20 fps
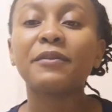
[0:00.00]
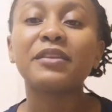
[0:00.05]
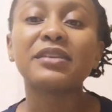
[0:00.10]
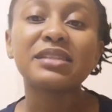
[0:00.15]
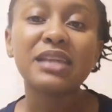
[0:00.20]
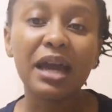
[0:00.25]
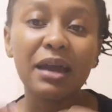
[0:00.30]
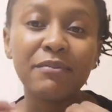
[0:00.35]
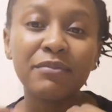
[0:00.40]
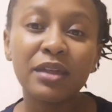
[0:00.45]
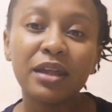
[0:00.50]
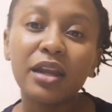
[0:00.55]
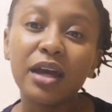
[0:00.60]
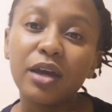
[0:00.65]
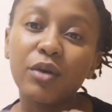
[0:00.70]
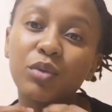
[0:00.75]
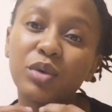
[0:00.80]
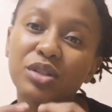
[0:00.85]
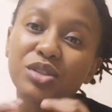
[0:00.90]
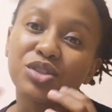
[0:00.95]
the time that
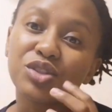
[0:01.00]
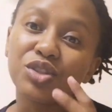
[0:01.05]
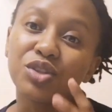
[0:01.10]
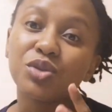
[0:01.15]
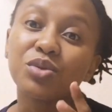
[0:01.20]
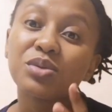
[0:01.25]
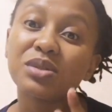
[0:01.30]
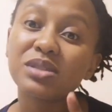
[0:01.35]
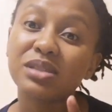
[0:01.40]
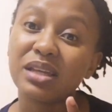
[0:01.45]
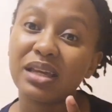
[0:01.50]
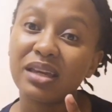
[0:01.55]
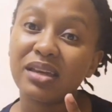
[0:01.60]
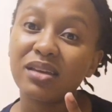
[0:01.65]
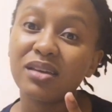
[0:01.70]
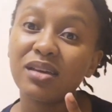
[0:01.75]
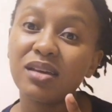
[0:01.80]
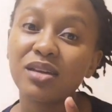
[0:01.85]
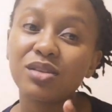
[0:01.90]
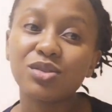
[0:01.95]
I was
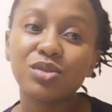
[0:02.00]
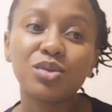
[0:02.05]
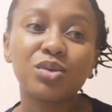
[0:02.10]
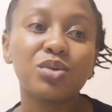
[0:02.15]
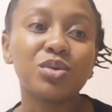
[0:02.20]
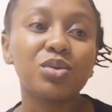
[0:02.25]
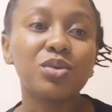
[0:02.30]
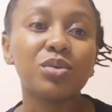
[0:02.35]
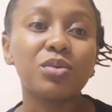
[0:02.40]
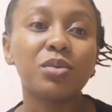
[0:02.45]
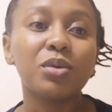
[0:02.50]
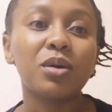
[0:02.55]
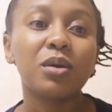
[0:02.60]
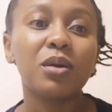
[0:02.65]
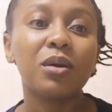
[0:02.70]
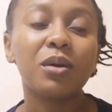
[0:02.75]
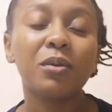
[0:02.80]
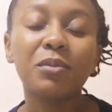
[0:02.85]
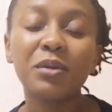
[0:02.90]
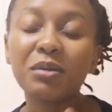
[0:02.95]
using to
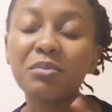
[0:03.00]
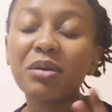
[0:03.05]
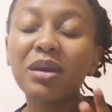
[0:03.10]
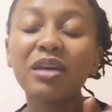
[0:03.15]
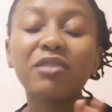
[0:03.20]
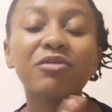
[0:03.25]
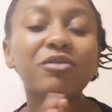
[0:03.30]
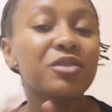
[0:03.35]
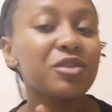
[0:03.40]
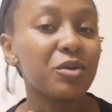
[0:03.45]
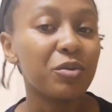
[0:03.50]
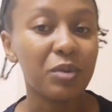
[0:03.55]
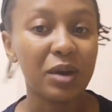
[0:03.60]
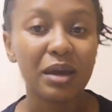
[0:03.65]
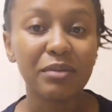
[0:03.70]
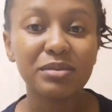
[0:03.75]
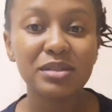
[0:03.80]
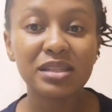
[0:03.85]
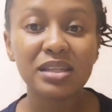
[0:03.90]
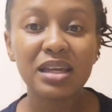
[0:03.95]
prepare for the
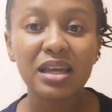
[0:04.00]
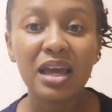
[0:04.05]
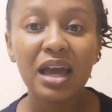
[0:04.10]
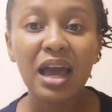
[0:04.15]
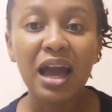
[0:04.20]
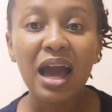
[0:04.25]
WAPT,